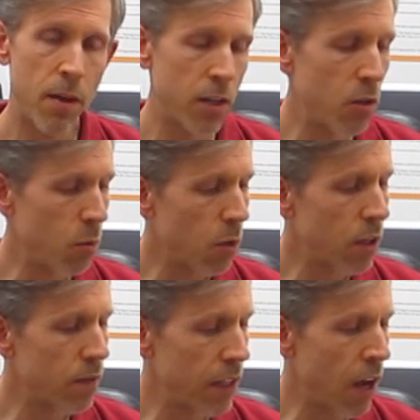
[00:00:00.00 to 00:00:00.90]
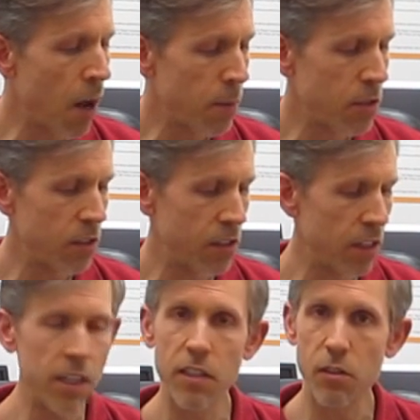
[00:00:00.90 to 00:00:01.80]
menu one of the
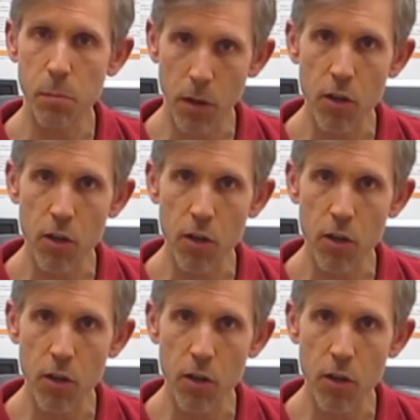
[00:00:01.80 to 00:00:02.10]
options is